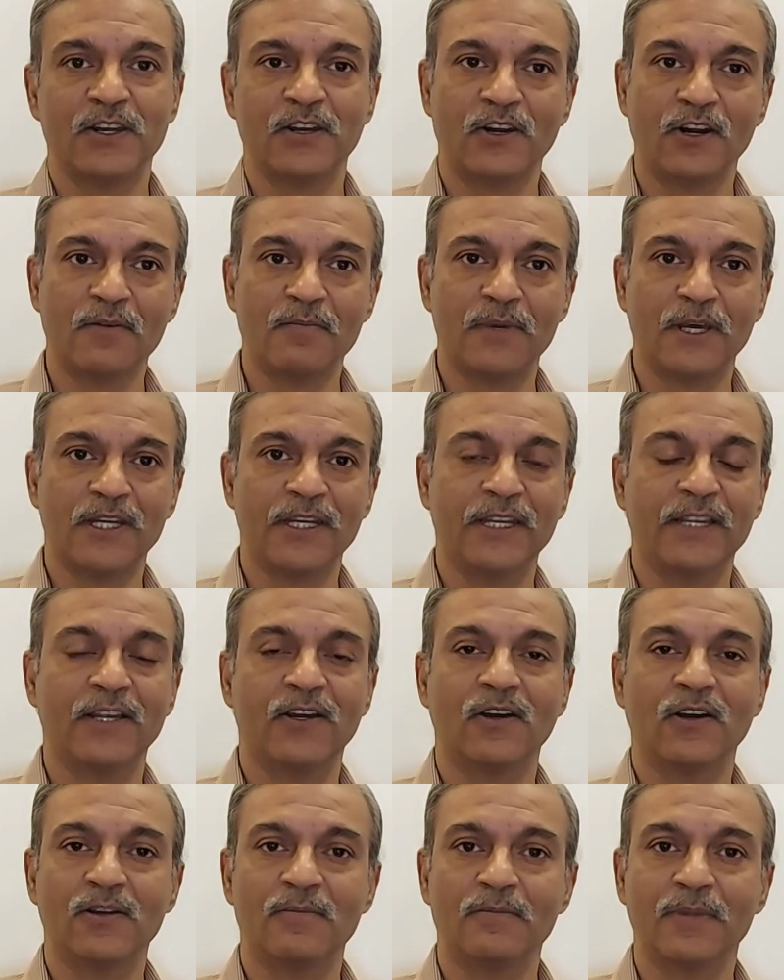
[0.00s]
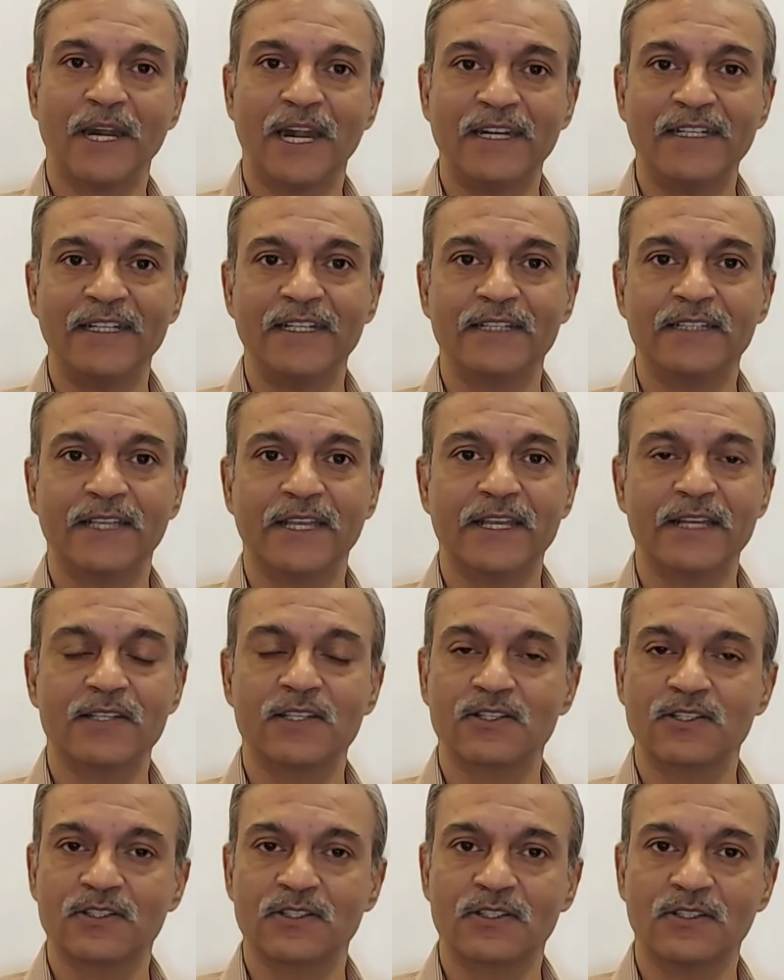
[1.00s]
lot of money on branded
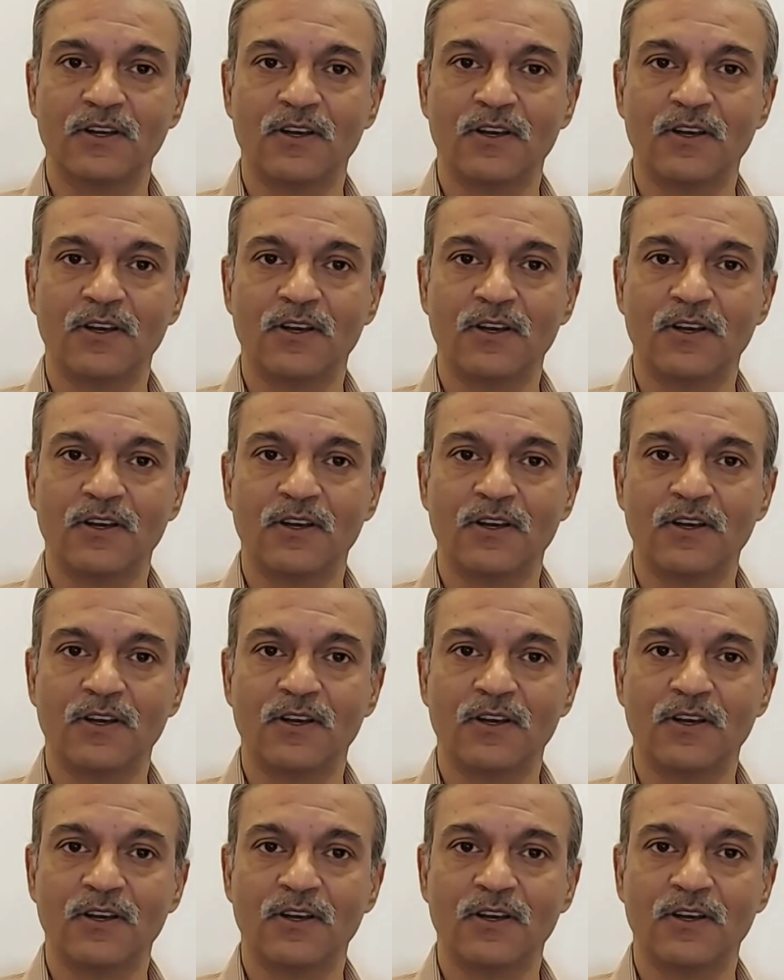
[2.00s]
things,